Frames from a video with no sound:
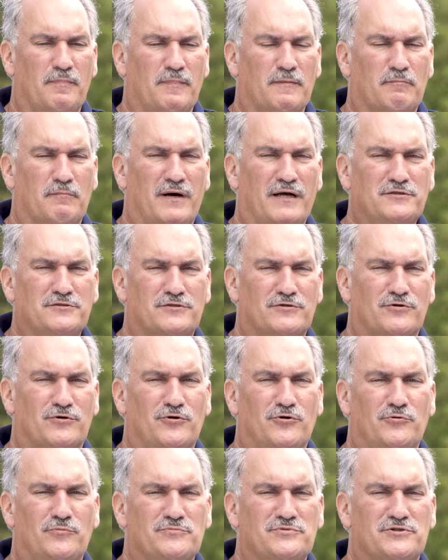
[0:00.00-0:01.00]
Modular
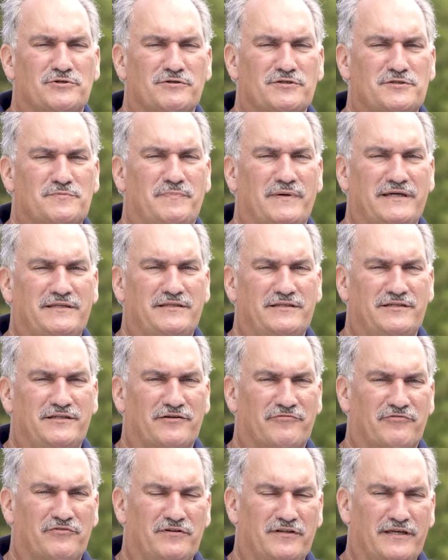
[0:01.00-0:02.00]
homes are inspected
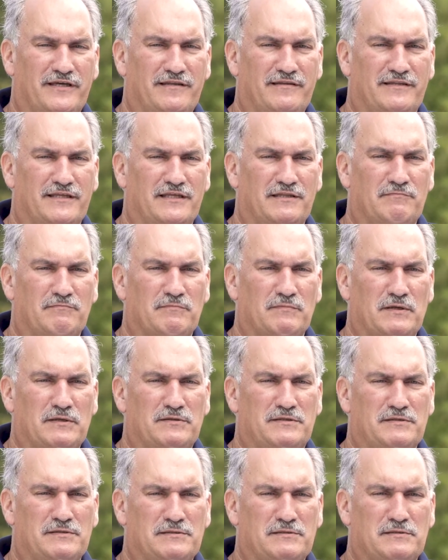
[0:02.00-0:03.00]
differently than
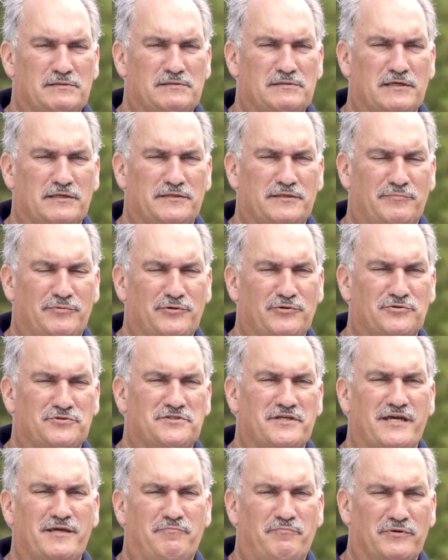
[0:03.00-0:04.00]
a typical
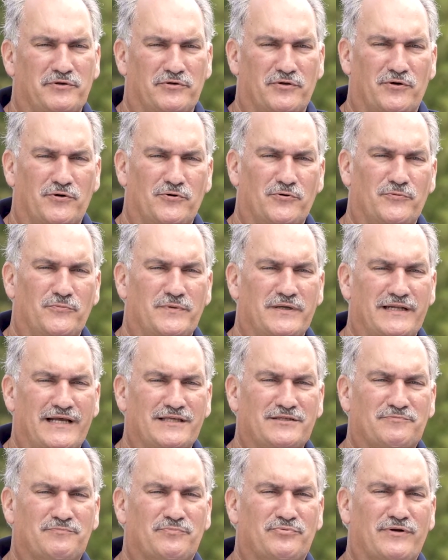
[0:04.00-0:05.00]
site-built home, and
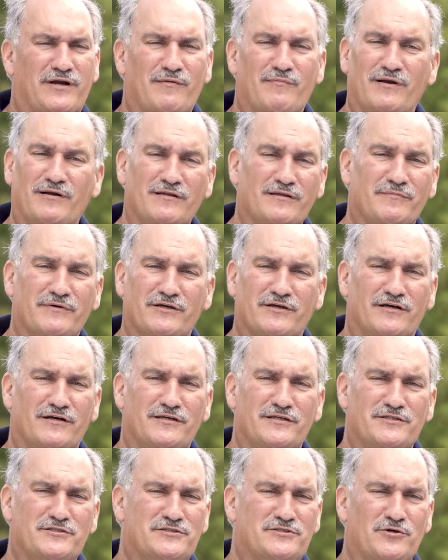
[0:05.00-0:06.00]
that's primarily
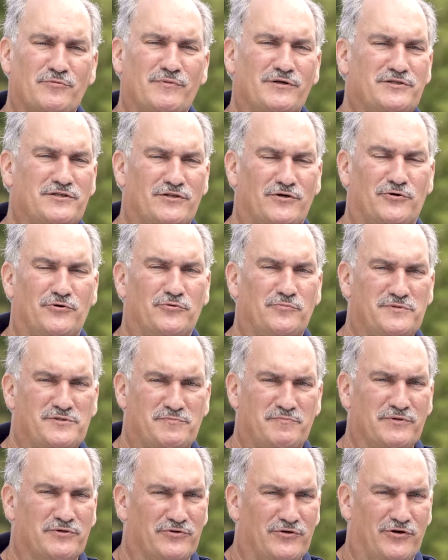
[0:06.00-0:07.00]
because so much of the home is
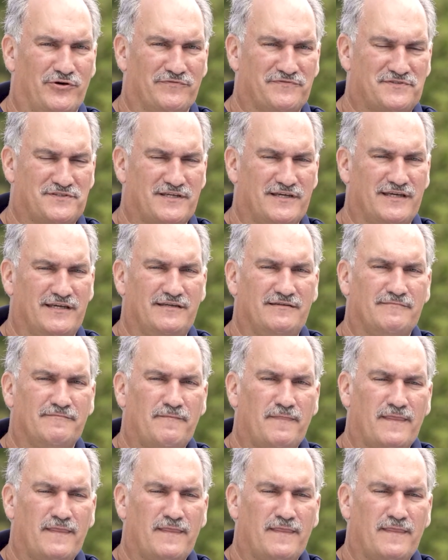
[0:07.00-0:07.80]
built off-site.